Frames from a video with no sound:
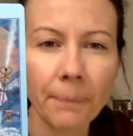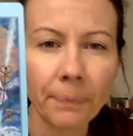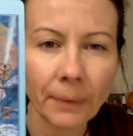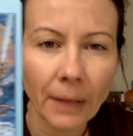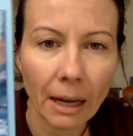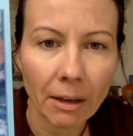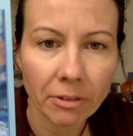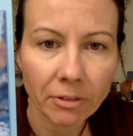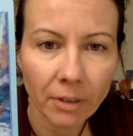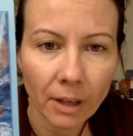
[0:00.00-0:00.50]

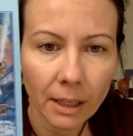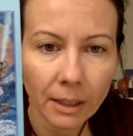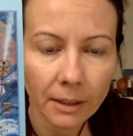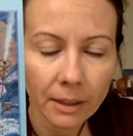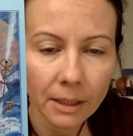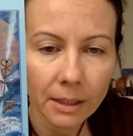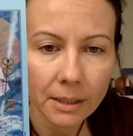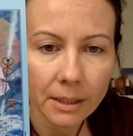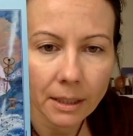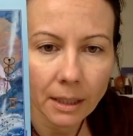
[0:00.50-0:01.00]
I find
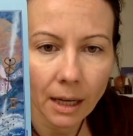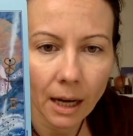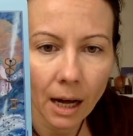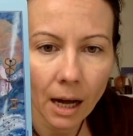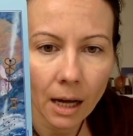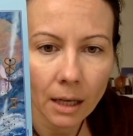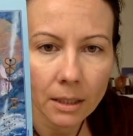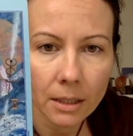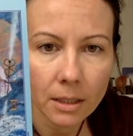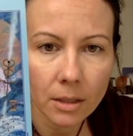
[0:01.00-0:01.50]
this
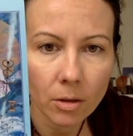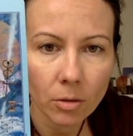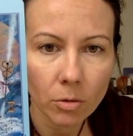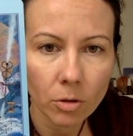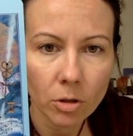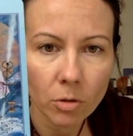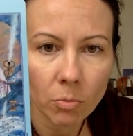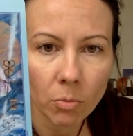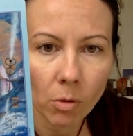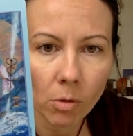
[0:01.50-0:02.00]
card so
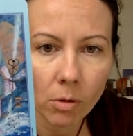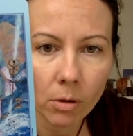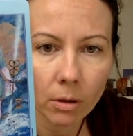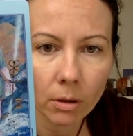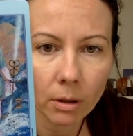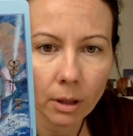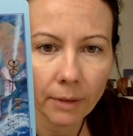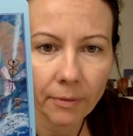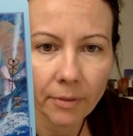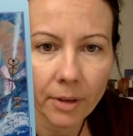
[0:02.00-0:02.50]

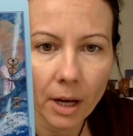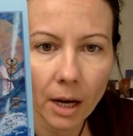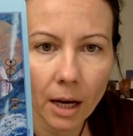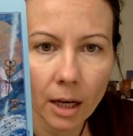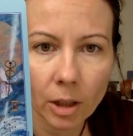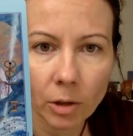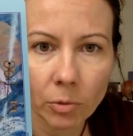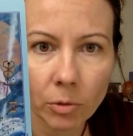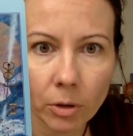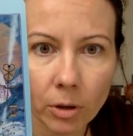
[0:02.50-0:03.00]
small and the
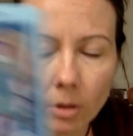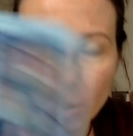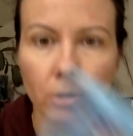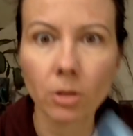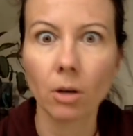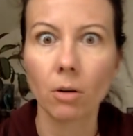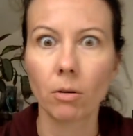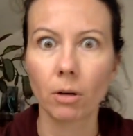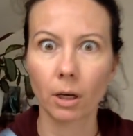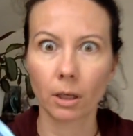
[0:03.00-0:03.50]
artwork
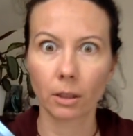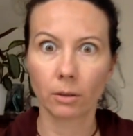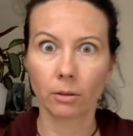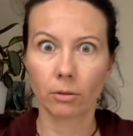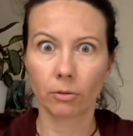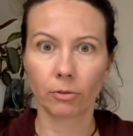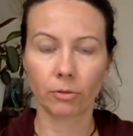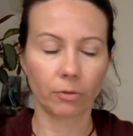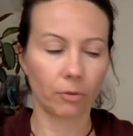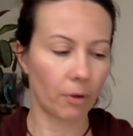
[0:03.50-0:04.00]
so kind
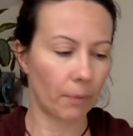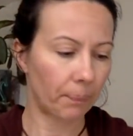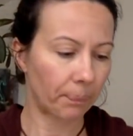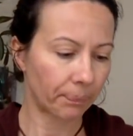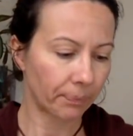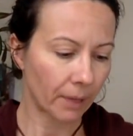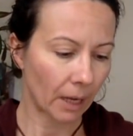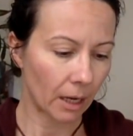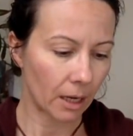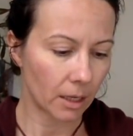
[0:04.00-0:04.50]
of
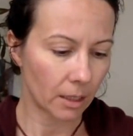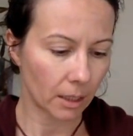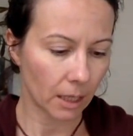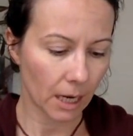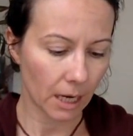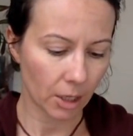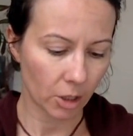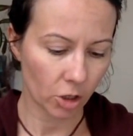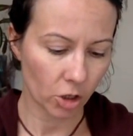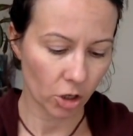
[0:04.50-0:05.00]

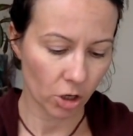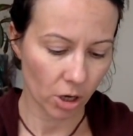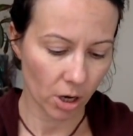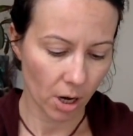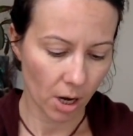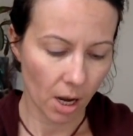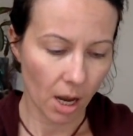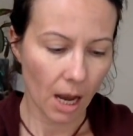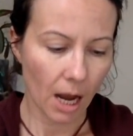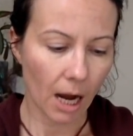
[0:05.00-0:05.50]
rich,
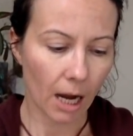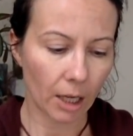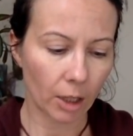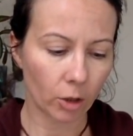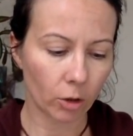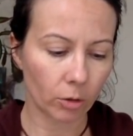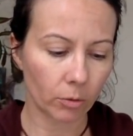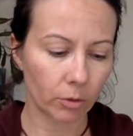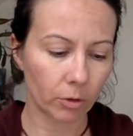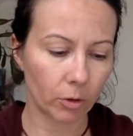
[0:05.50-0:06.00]
I
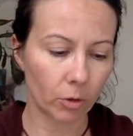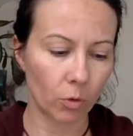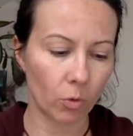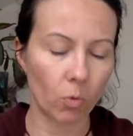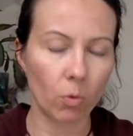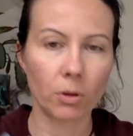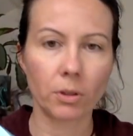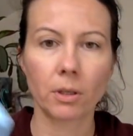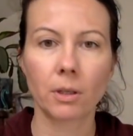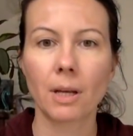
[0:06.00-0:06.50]

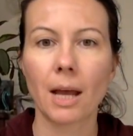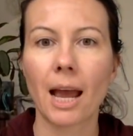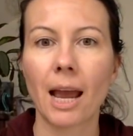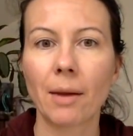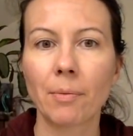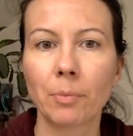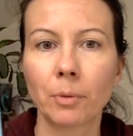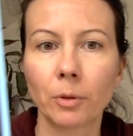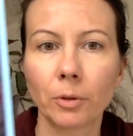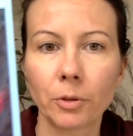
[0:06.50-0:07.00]
wasn't
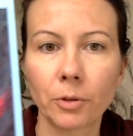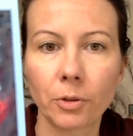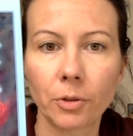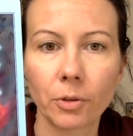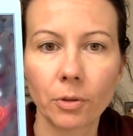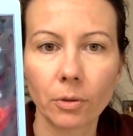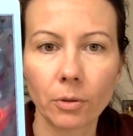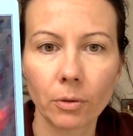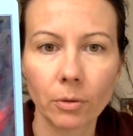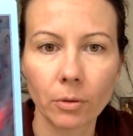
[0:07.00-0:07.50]
able
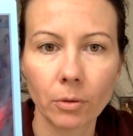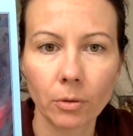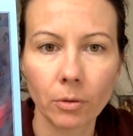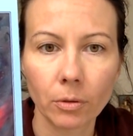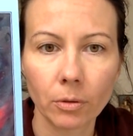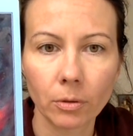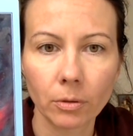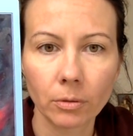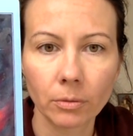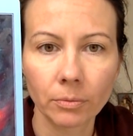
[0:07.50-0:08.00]

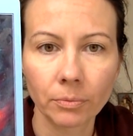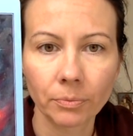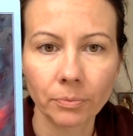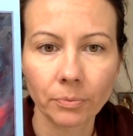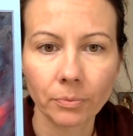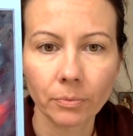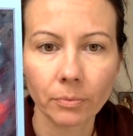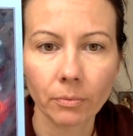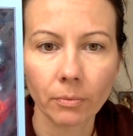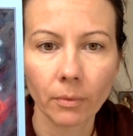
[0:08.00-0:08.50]
to
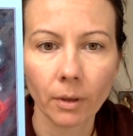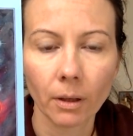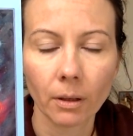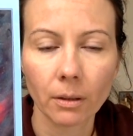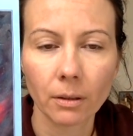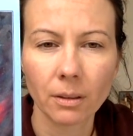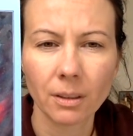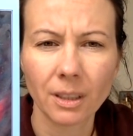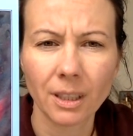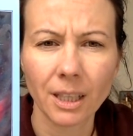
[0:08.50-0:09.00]

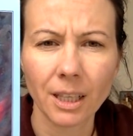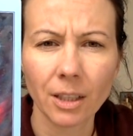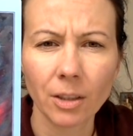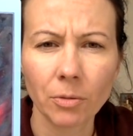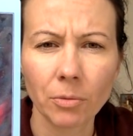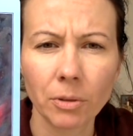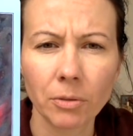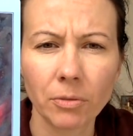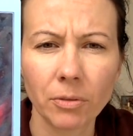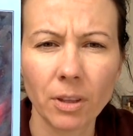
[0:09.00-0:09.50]
read
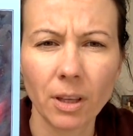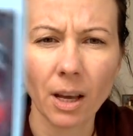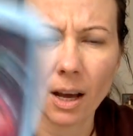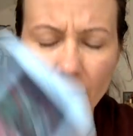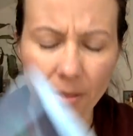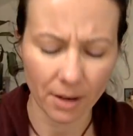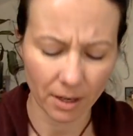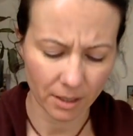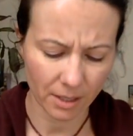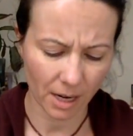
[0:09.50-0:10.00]
with the
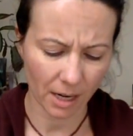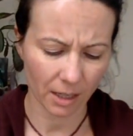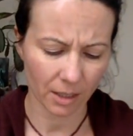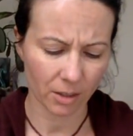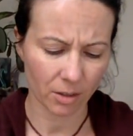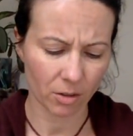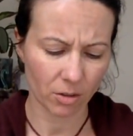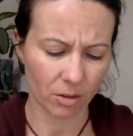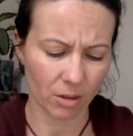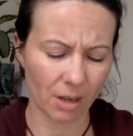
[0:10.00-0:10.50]
other
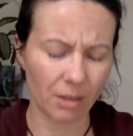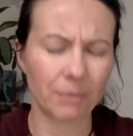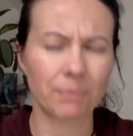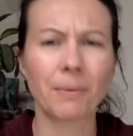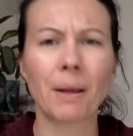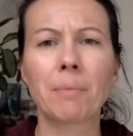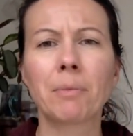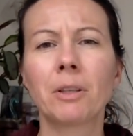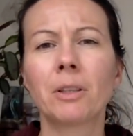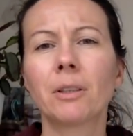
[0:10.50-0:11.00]
decks. I
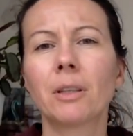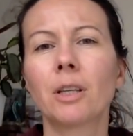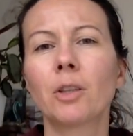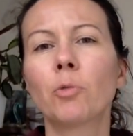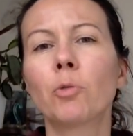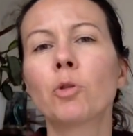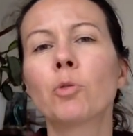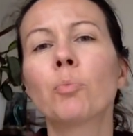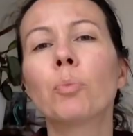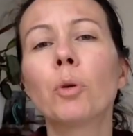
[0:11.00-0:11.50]
mean, it
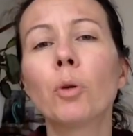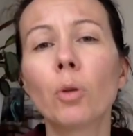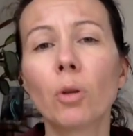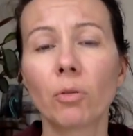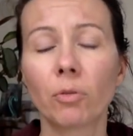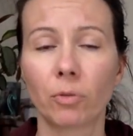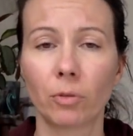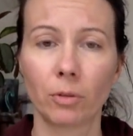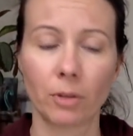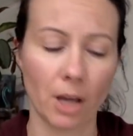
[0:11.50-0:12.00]
was
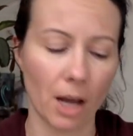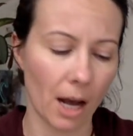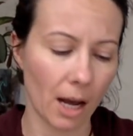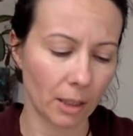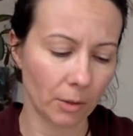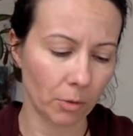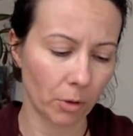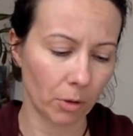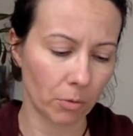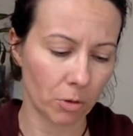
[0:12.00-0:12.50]
beautiful, the
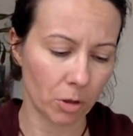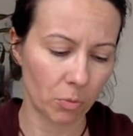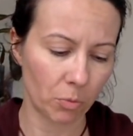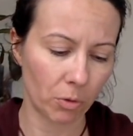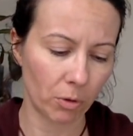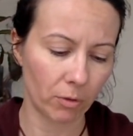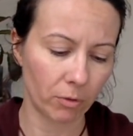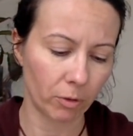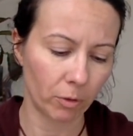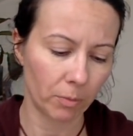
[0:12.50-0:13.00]
artwork was
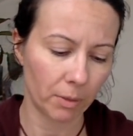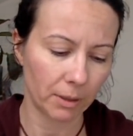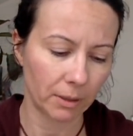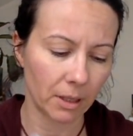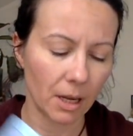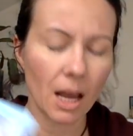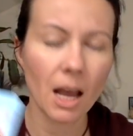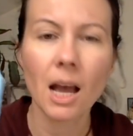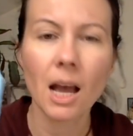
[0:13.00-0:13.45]
beautiful, but